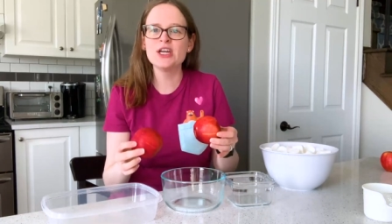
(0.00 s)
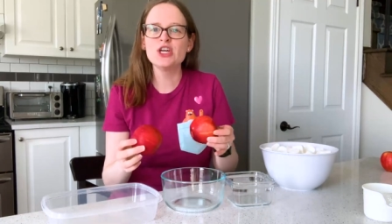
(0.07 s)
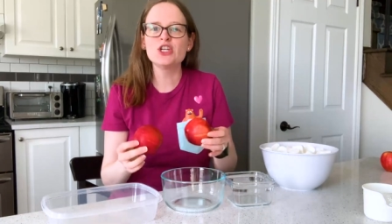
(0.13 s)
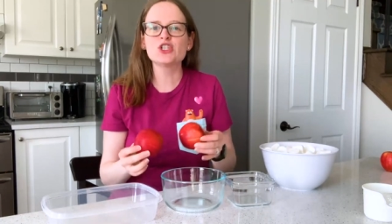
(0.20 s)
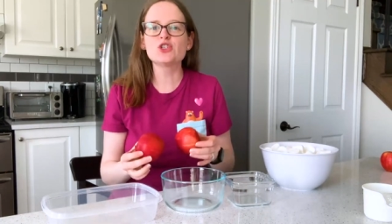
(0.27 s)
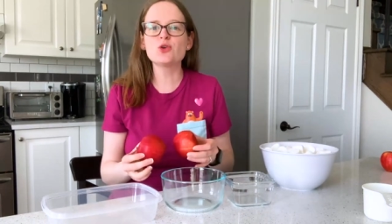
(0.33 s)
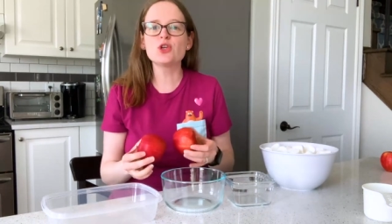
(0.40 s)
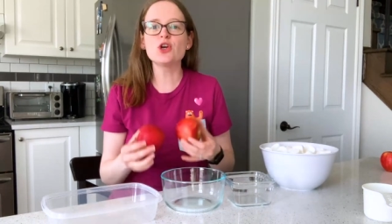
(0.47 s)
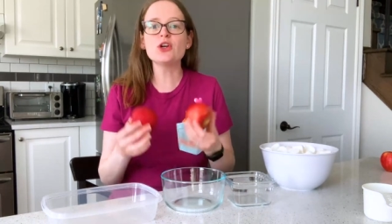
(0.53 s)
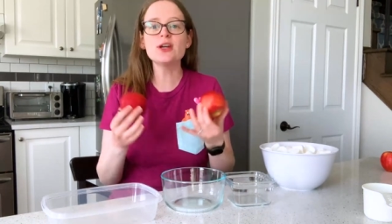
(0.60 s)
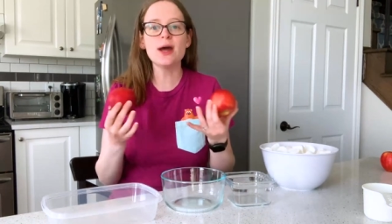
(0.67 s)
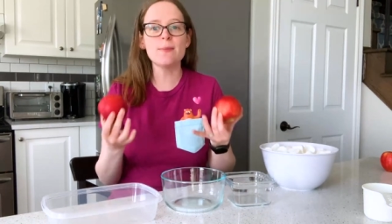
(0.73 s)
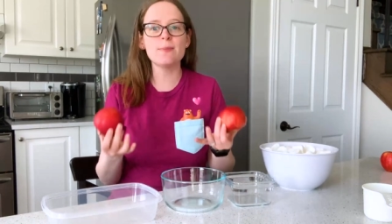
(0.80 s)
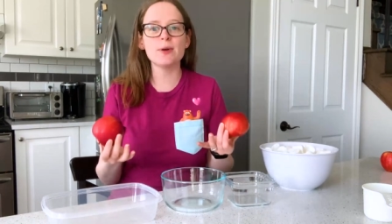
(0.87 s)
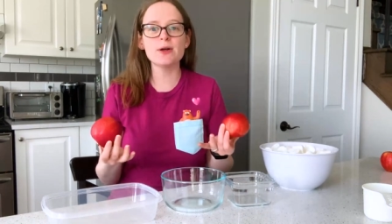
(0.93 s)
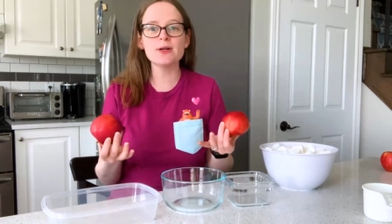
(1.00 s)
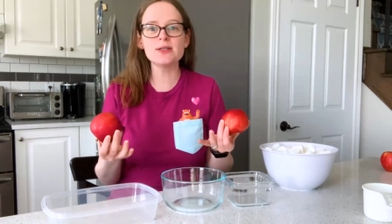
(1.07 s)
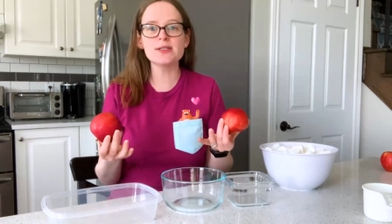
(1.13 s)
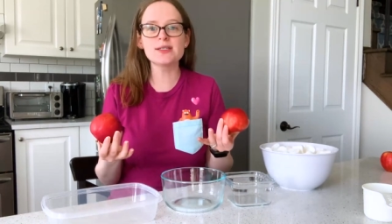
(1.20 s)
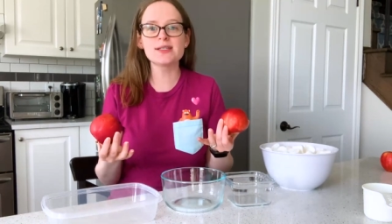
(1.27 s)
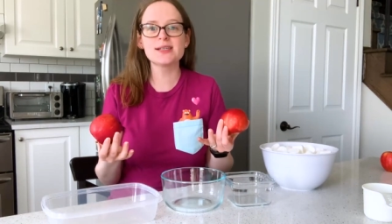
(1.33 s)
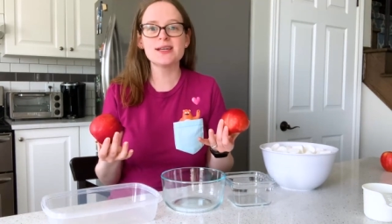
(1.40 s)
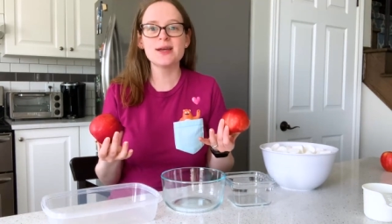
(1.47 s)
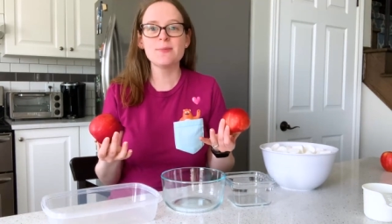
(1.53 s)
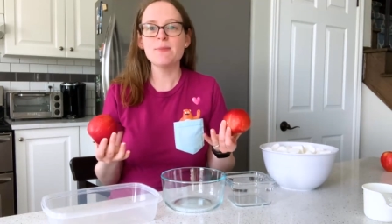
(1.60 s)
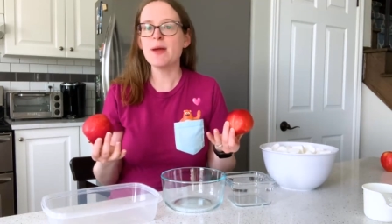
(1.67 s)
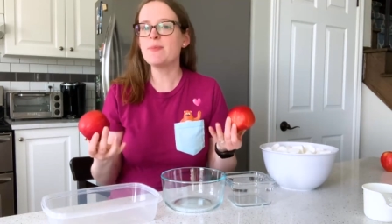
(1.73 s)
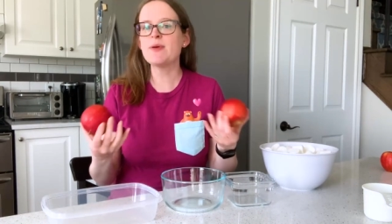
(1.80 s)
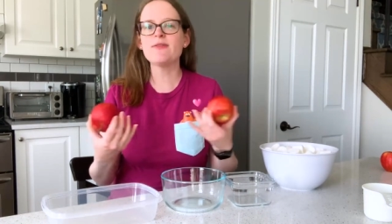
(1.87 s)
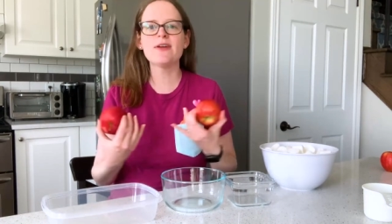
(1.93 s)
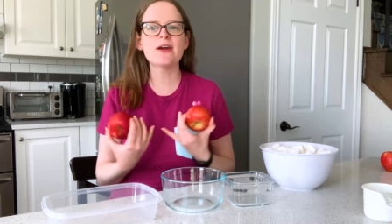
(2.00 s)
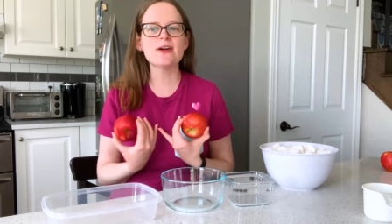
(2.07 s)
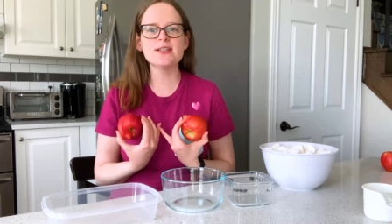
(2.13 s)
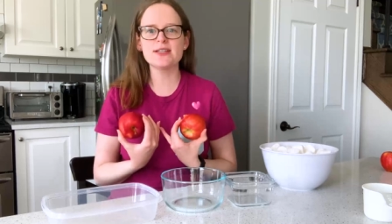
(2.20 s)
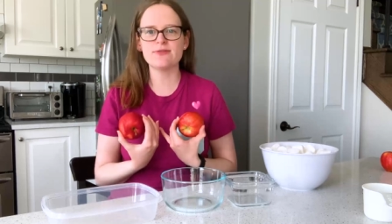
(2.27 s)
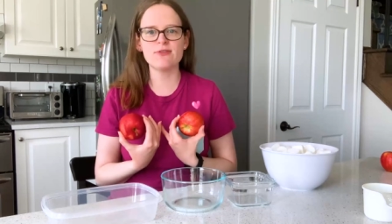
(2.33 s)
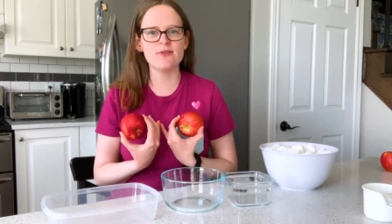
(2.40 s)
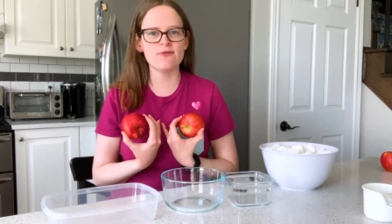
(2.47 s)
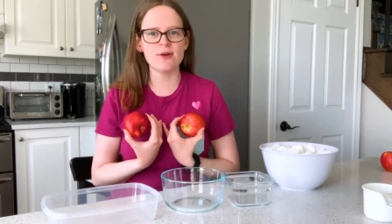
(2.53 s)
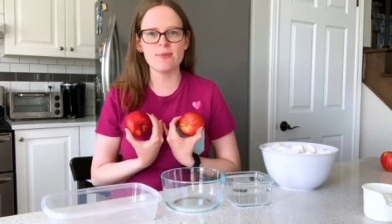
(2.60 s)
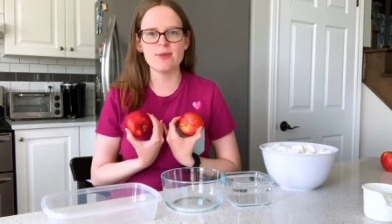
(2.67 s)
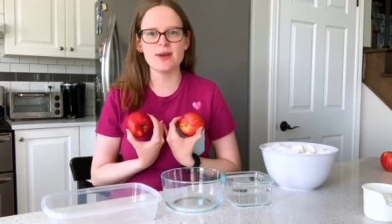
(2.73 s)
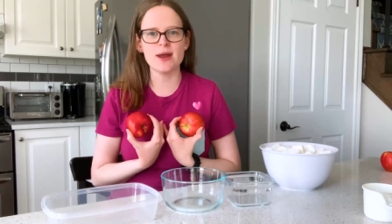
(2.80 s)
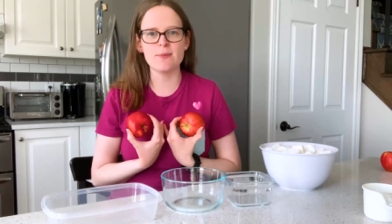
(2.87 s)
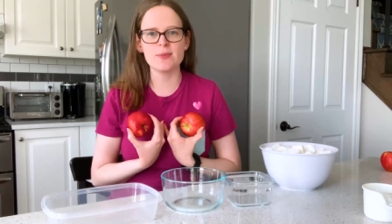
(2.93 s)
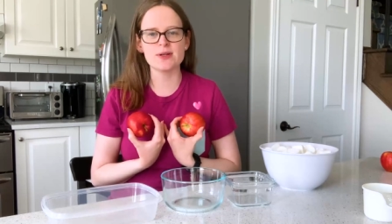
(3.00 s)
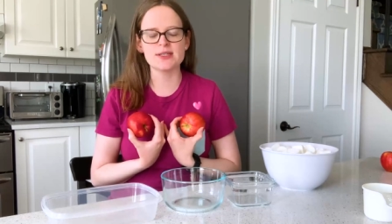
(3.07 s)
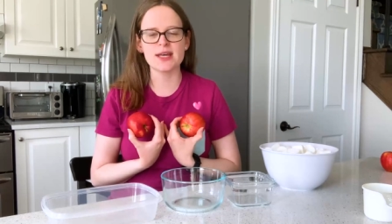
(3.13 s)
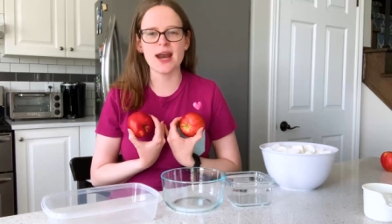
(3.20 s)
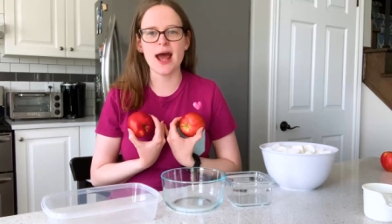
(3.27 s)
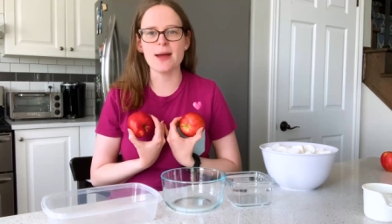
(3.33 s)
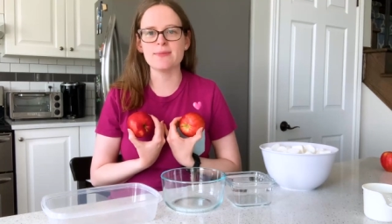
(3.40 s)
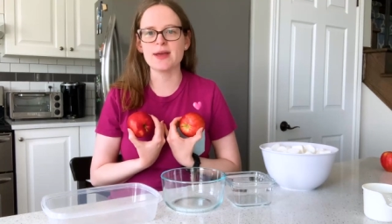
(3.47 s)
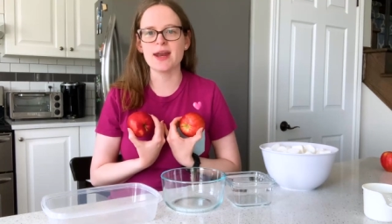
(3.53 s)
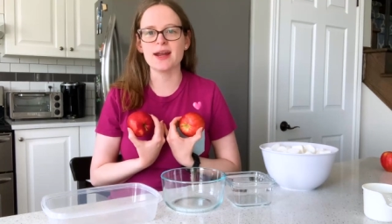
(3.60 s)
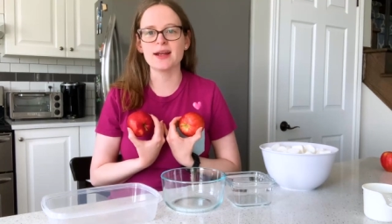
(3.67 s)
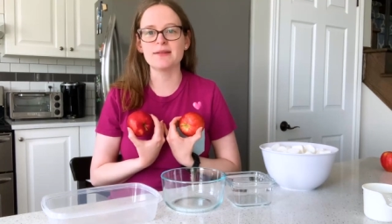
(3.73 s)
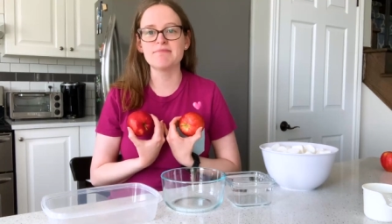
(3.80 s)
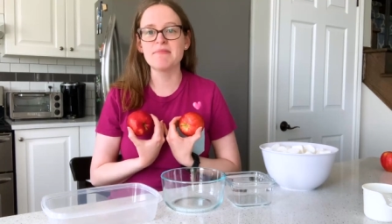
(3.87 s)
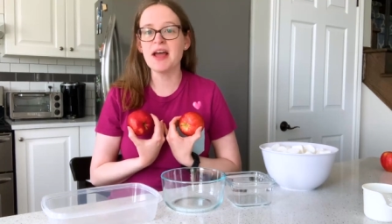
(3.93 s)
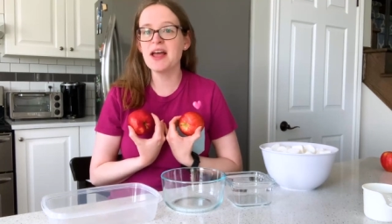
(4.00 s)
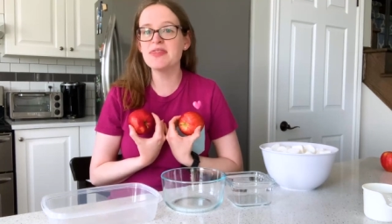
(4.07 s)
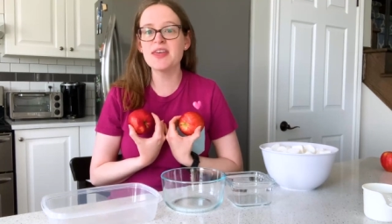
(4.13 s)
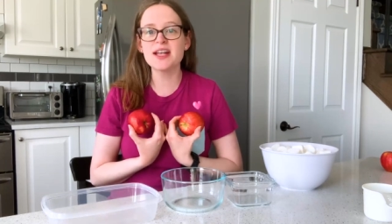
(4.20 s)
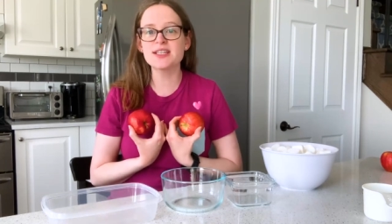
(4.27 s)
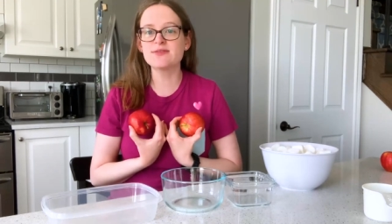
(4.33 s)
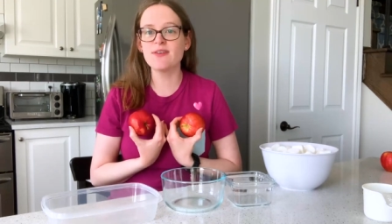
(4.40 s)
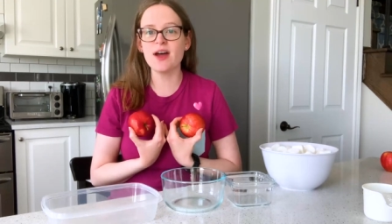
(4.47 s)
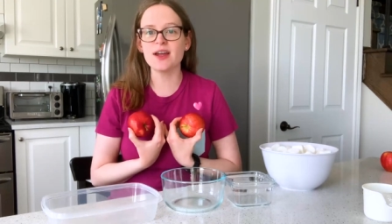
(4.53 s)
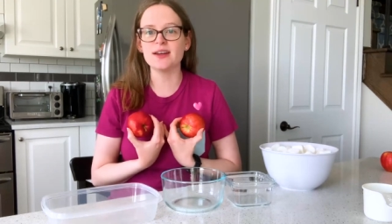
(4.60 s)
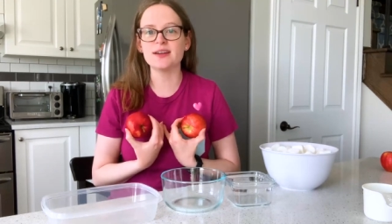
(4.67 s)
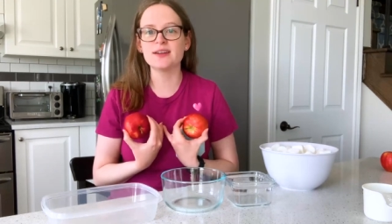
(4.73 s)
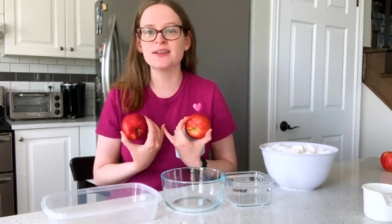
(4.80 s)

So your numbers might be very different from the numbers that I'm getting. And that's fine.